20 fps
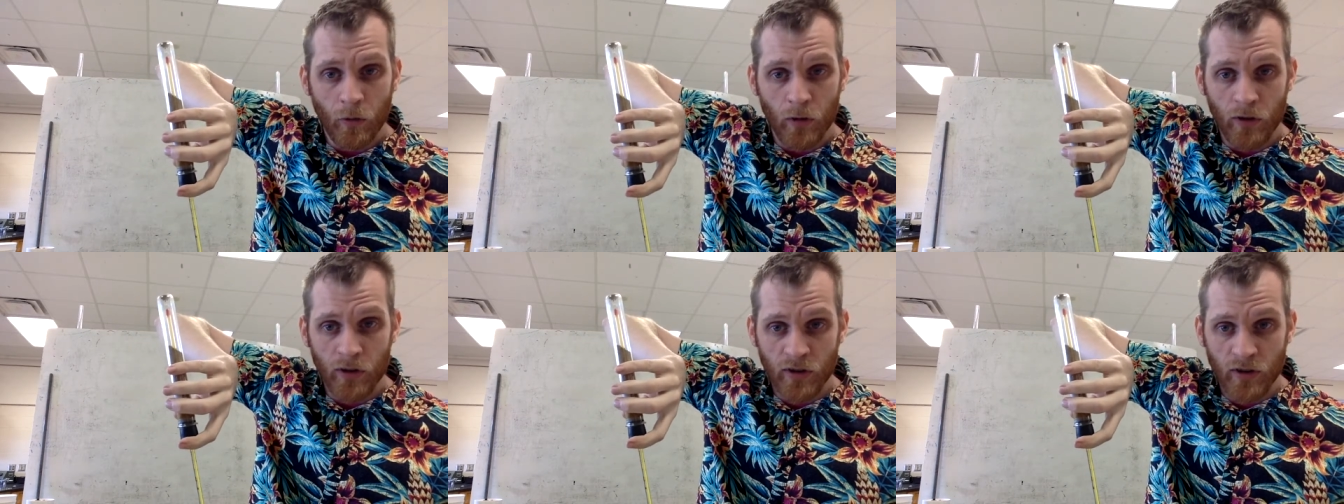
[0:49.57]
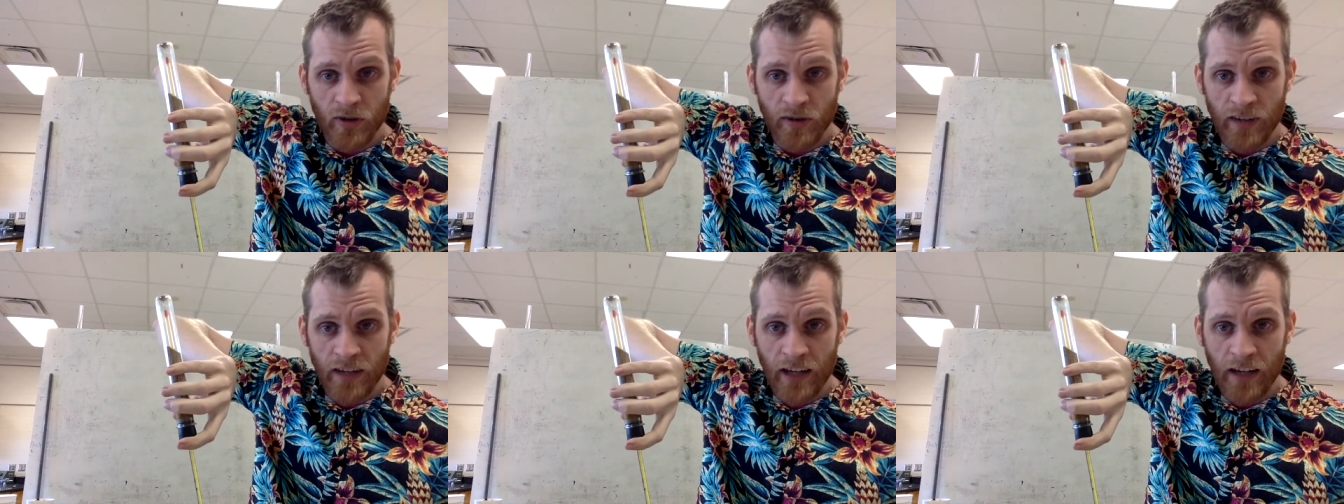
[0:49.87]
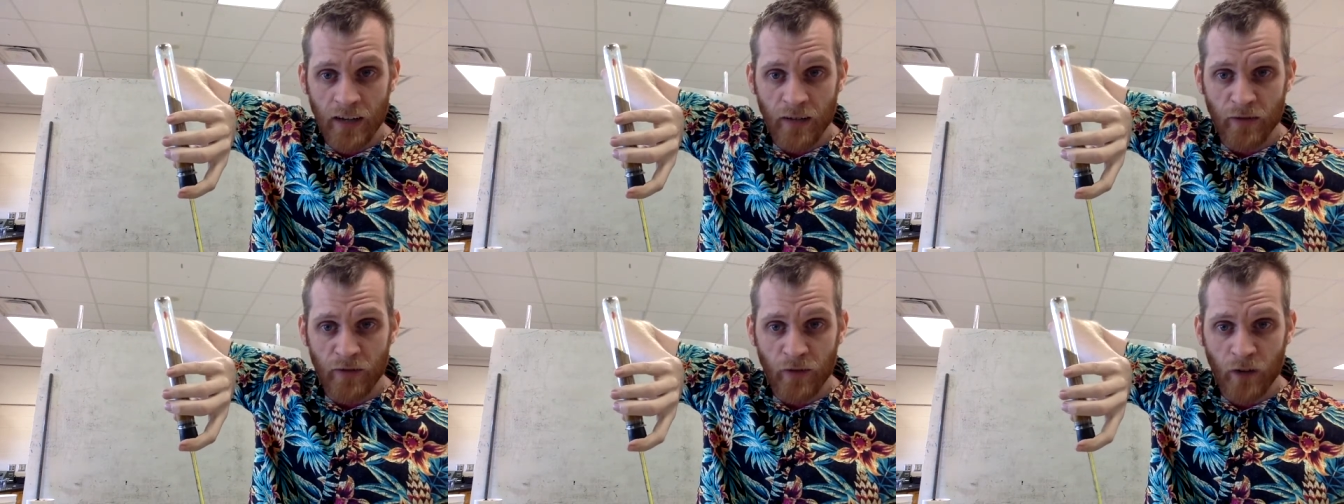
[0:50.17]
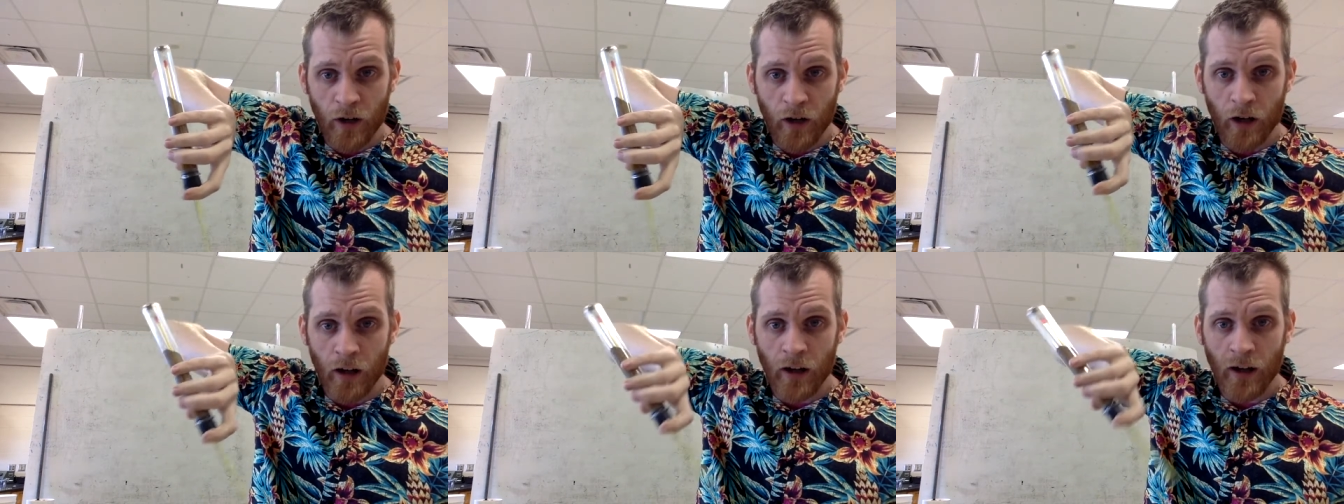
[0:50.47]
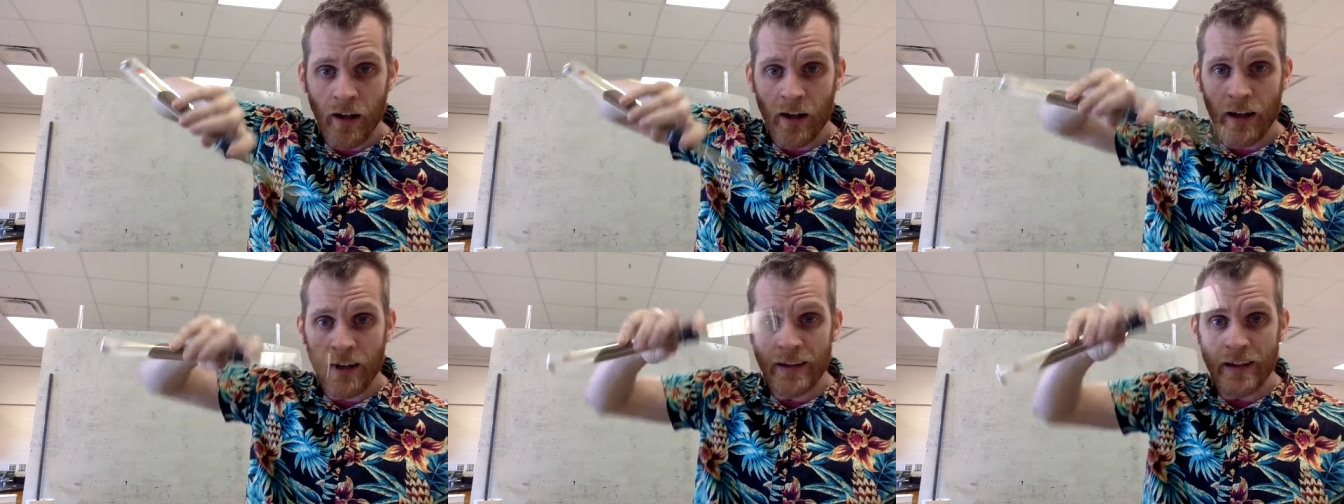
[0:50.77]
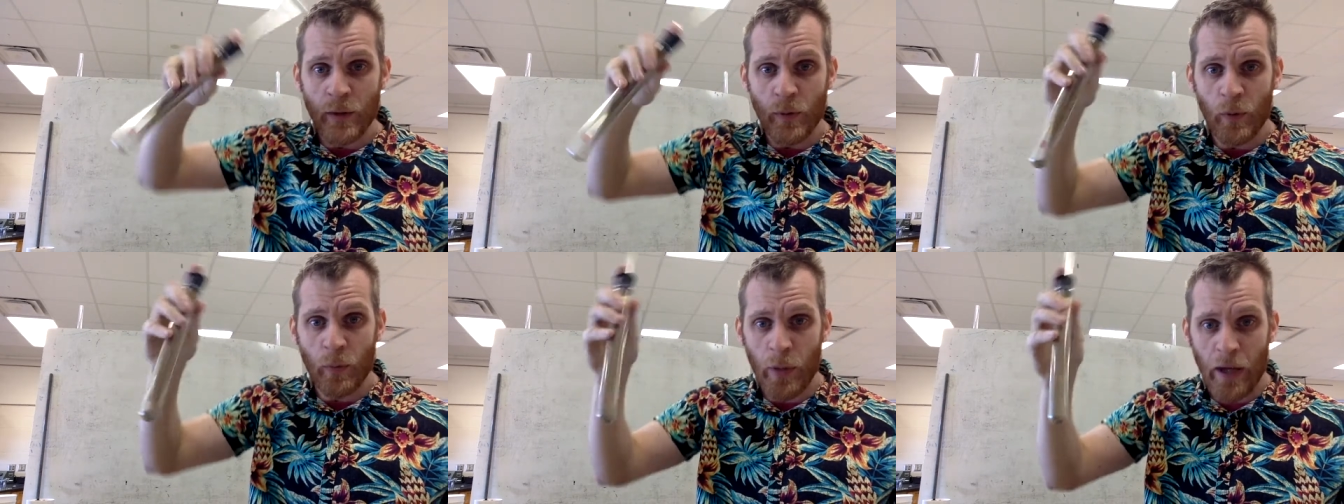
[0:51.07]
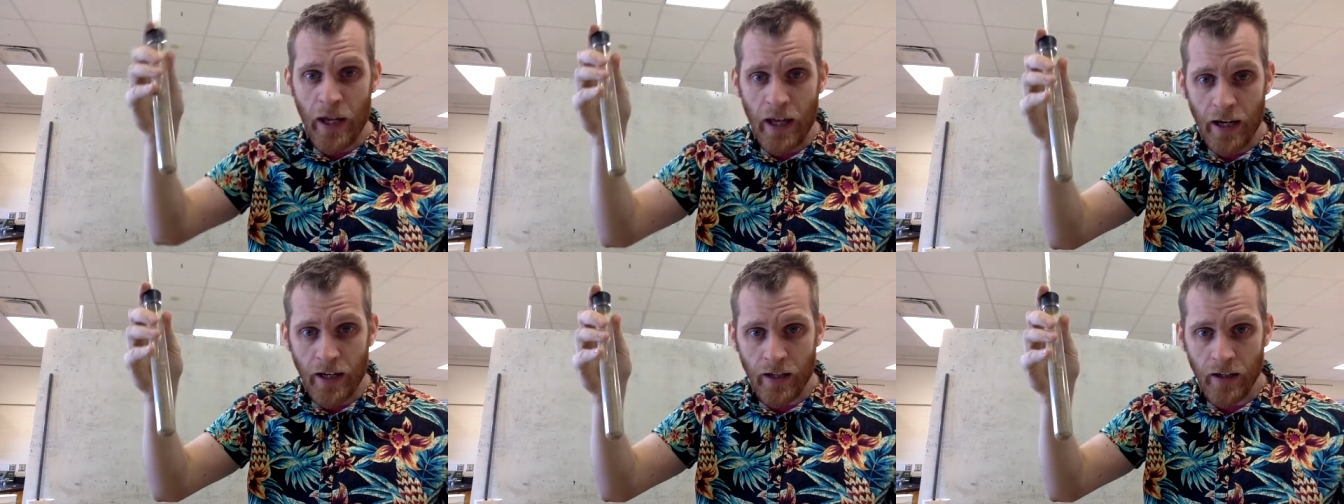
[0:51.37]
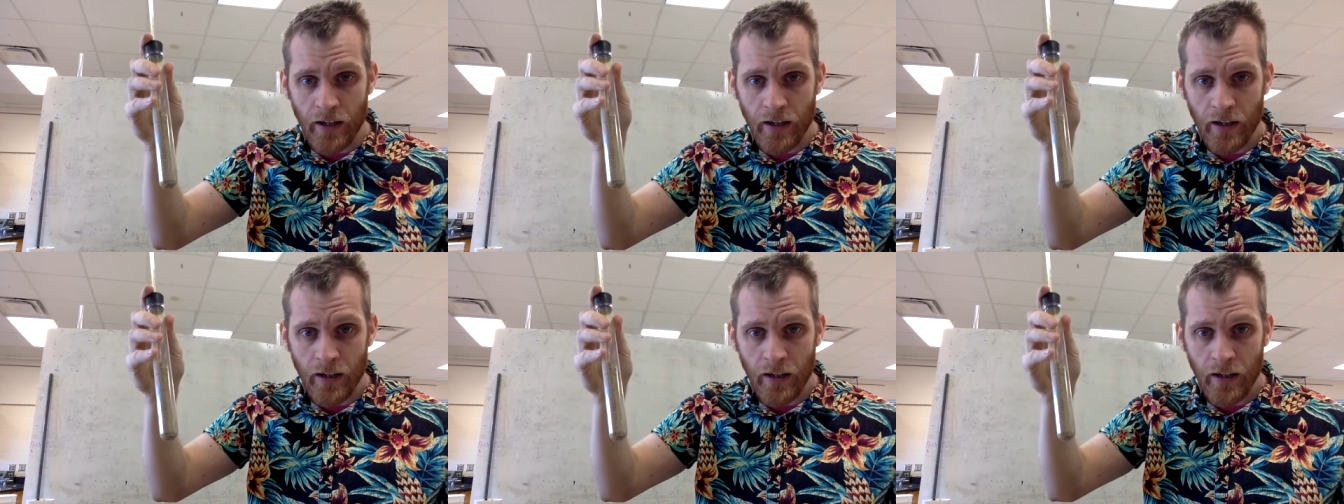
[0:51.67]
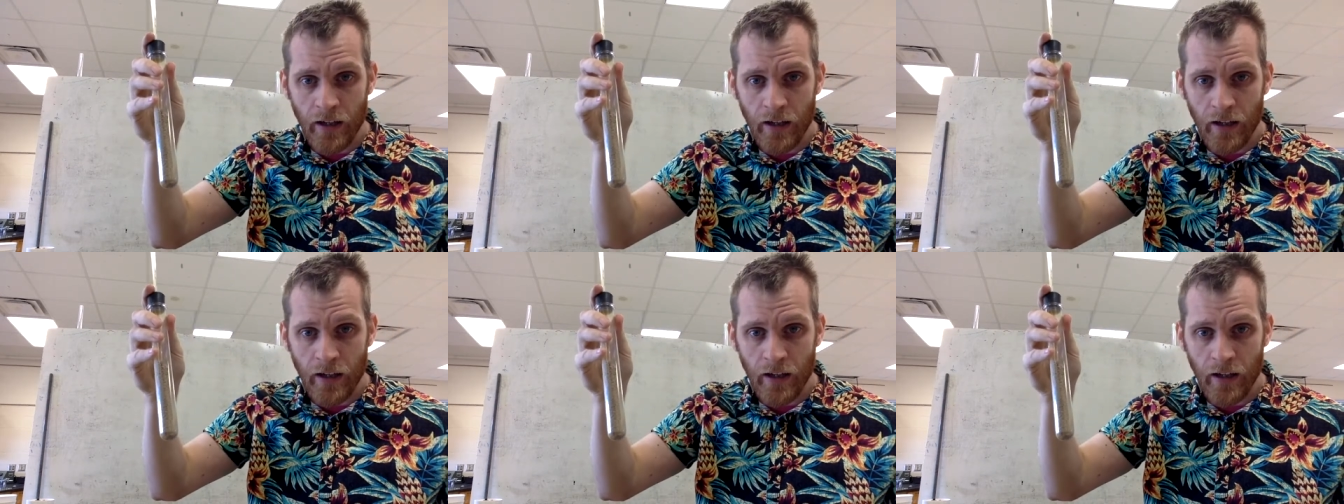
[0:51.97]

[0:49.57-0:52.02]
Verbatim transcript: so the sand can fall and tip it back